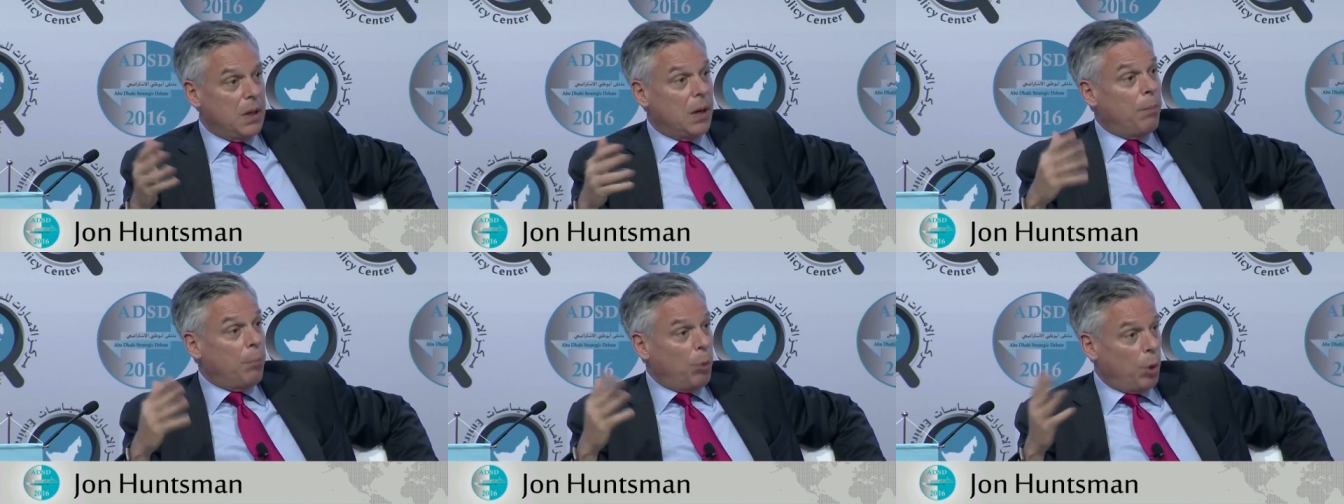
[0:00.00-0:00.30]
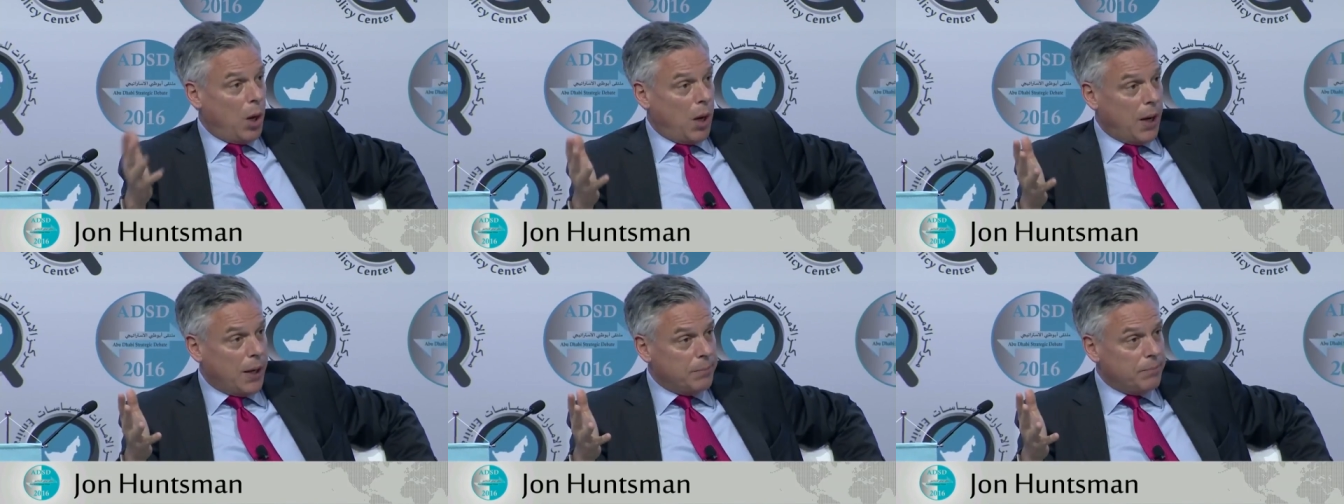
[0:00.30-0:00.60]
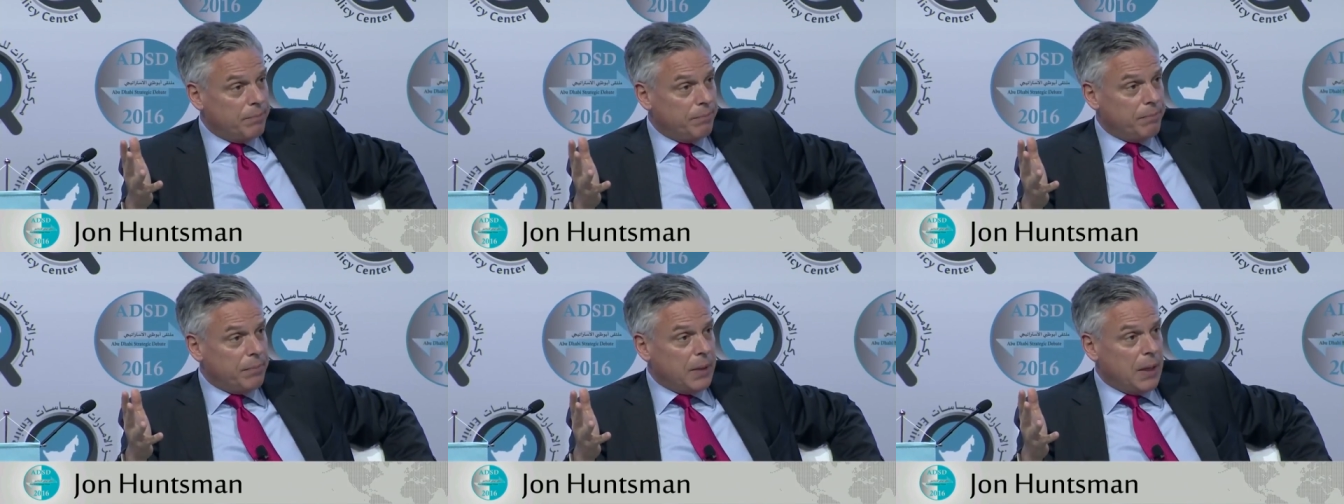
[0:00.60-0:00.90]

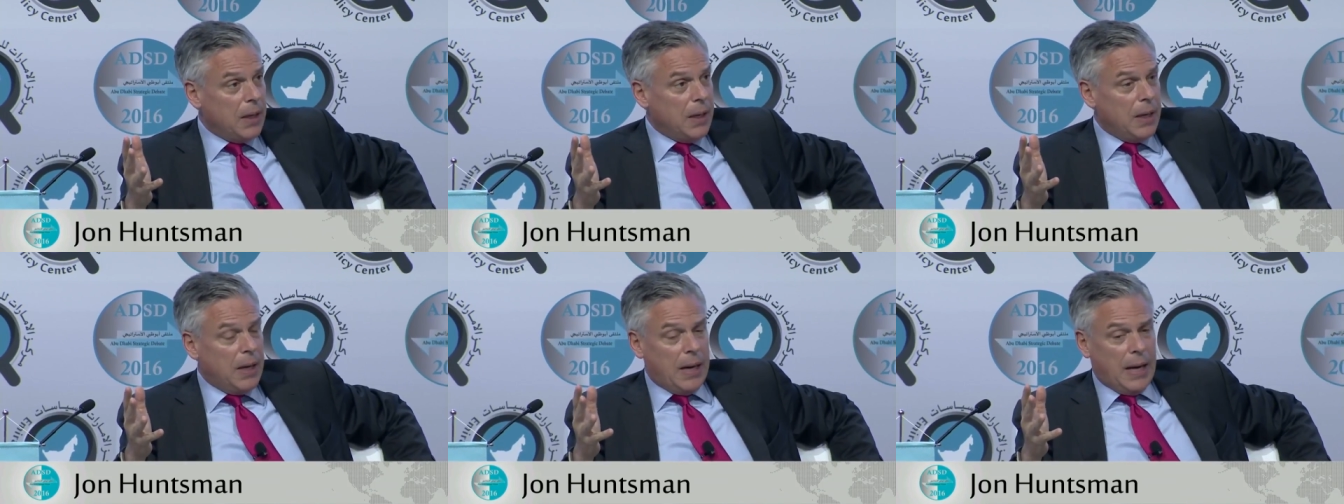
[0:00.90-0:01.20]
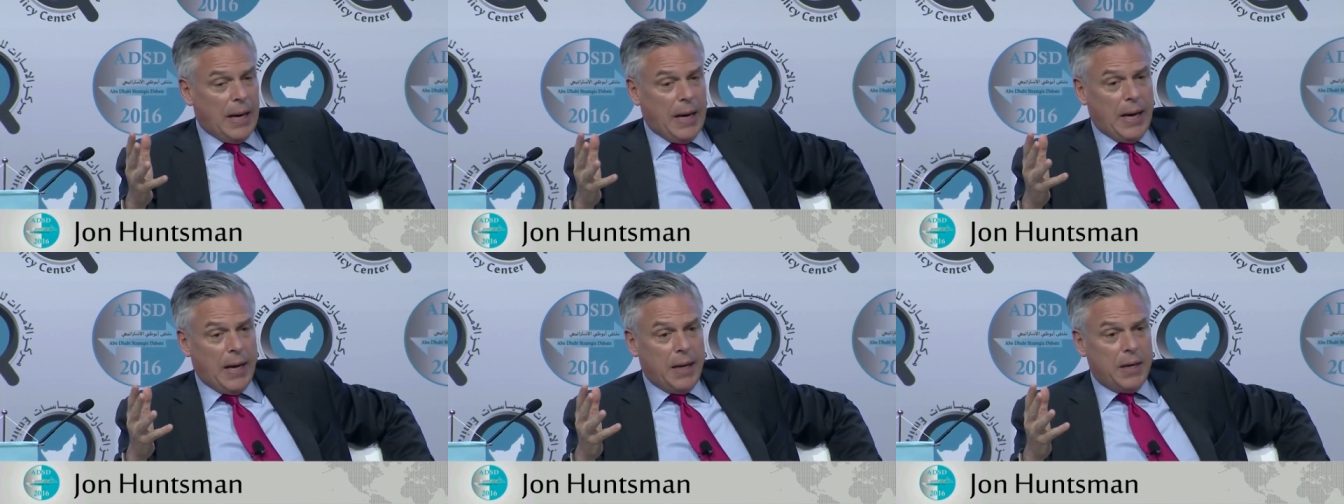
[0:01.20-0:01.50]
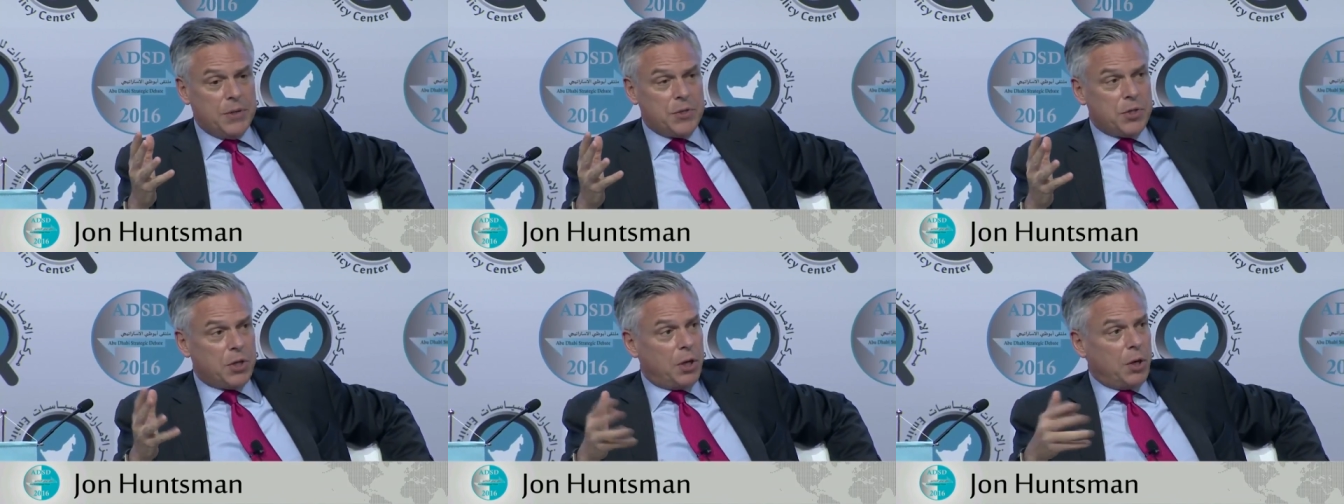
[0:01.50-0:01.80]
abroad.
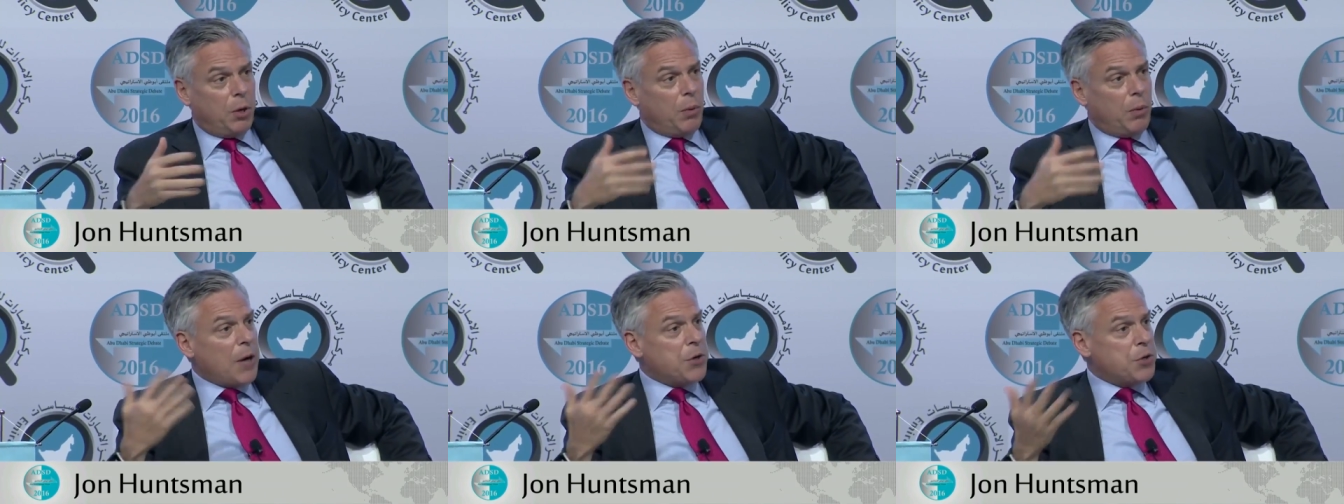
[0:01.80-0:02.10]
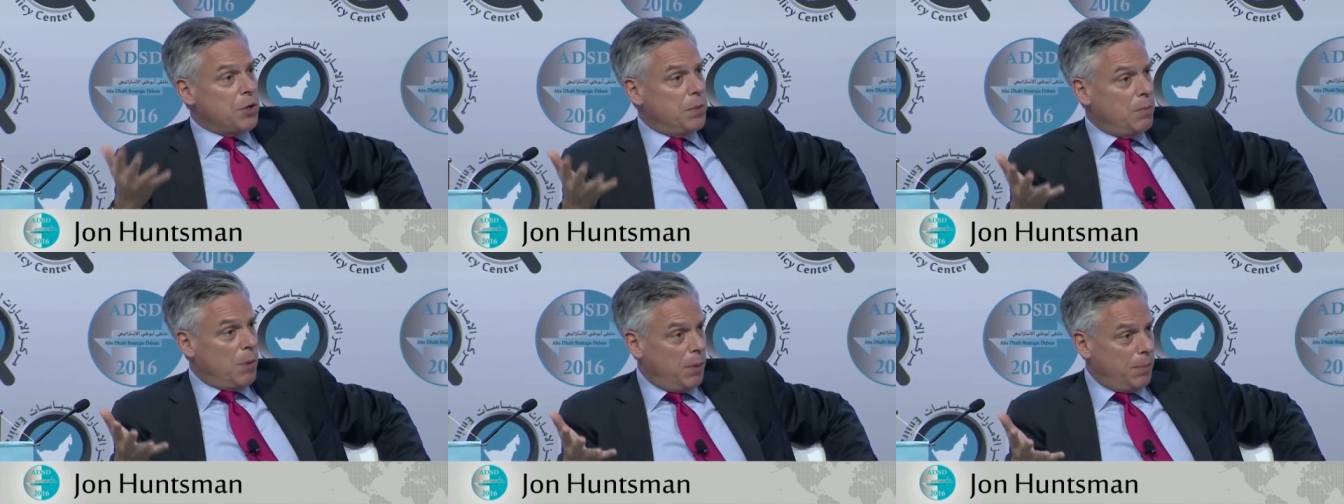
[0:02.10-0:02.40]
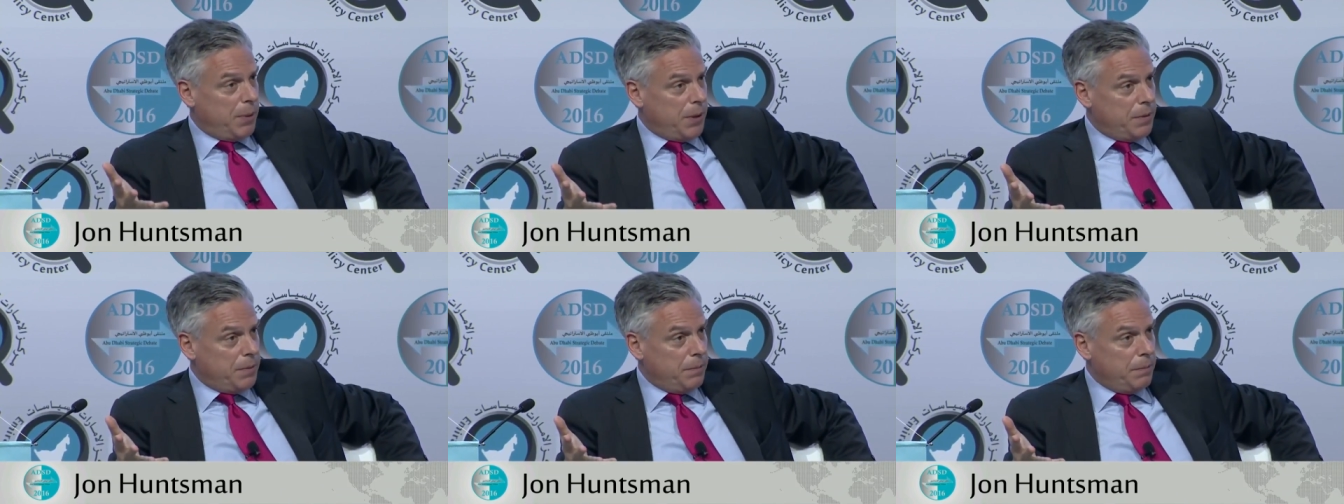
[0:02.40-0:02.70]
And it's a correction
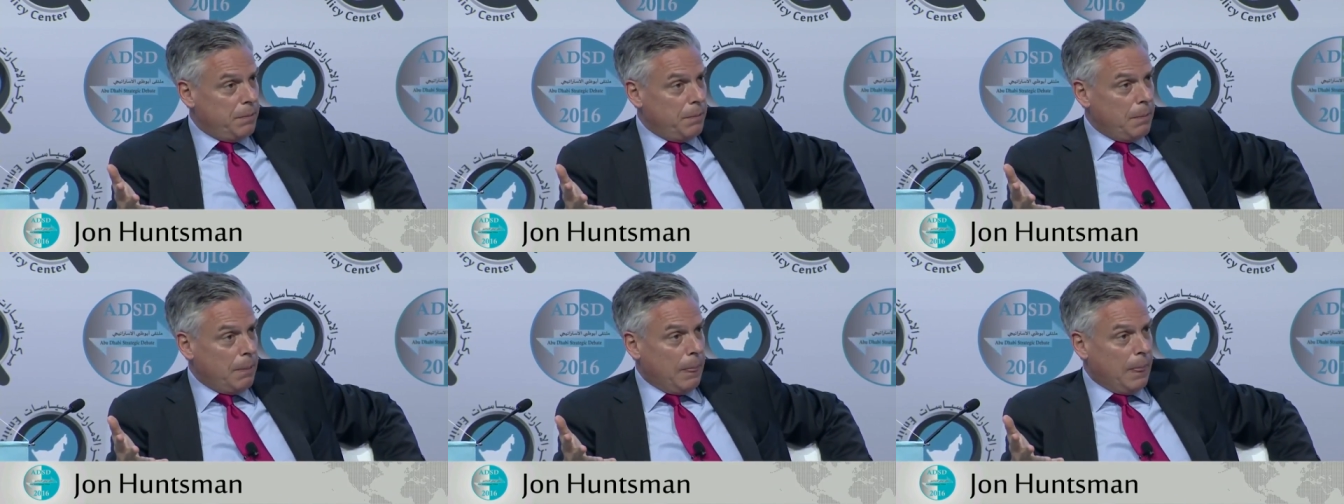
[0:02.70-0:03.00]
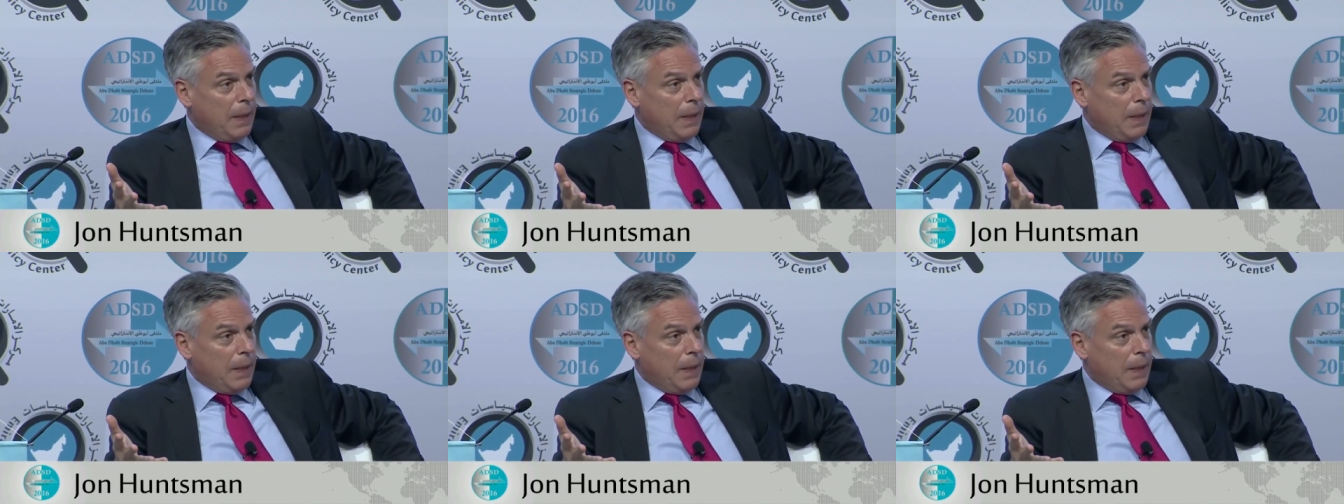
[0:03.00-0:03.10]
moment,